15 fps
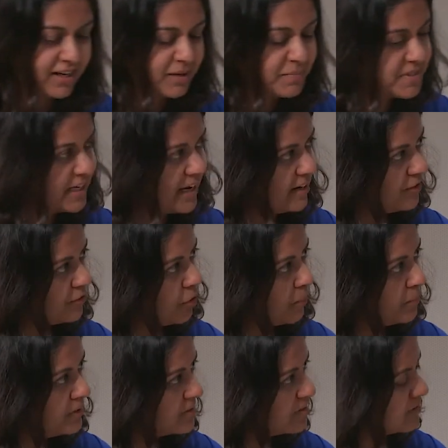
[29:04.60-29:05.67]
Kim Stanley
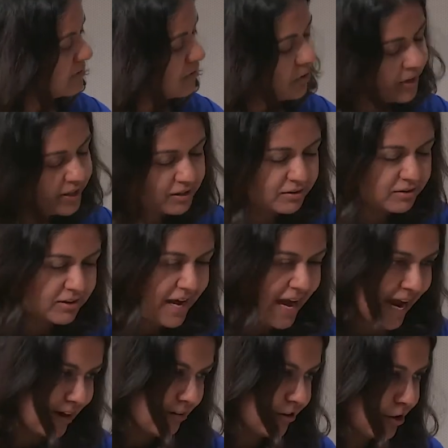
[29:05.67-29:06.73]
Robinson coined called
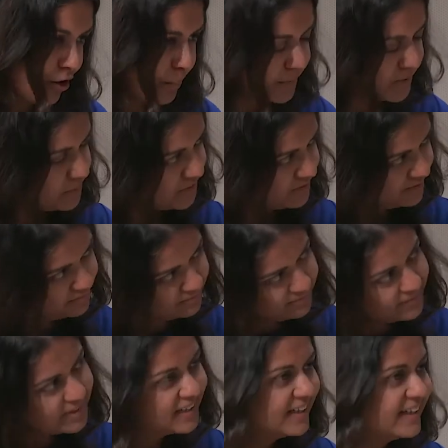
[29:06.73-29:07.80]
angry optimism,
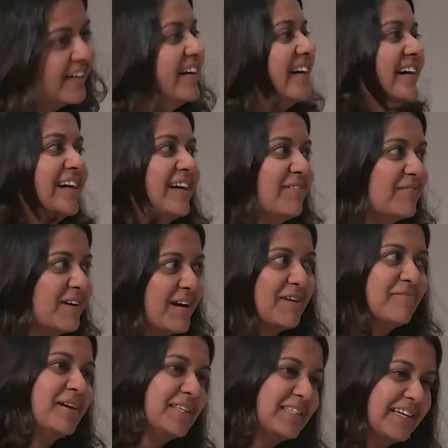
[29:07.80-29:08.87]
and
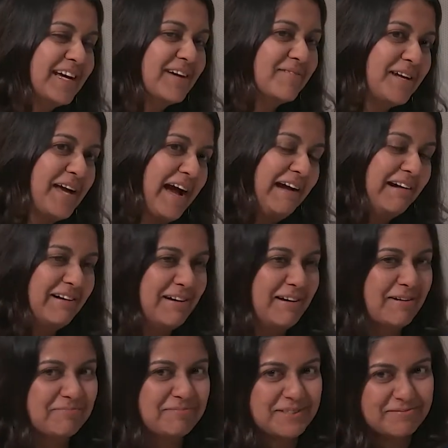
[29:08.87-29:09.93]
I think I'm an angry
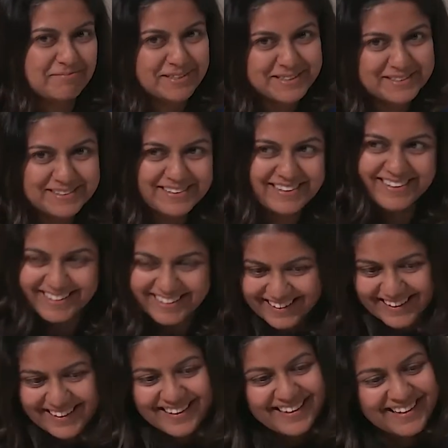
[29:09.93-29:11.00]
optimist.
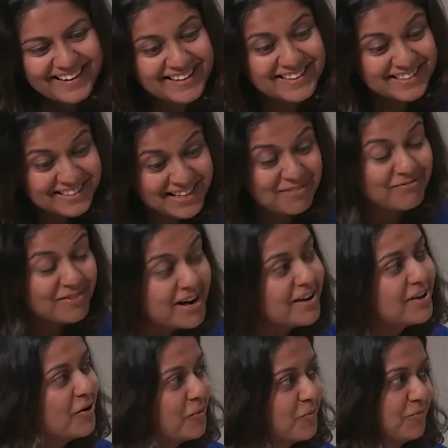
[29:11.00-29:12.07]
In a sense, I'm very
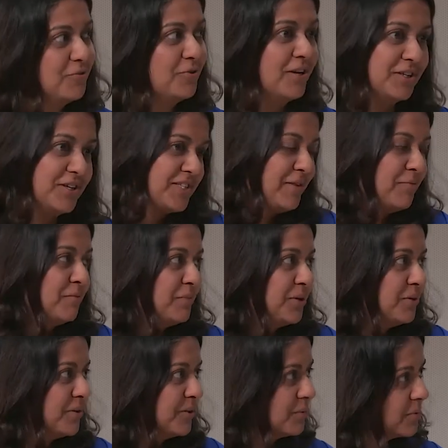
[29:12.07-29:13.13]
hopeful. Otherwise, I wouldn't be
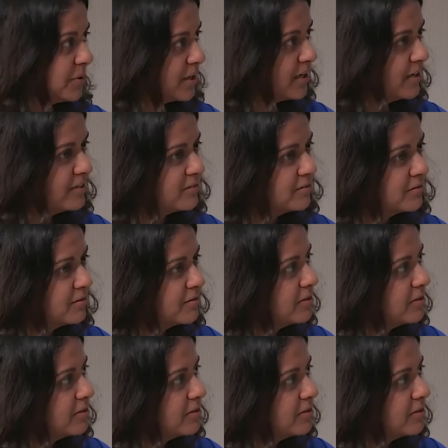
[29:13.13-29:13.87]
doing the work I do.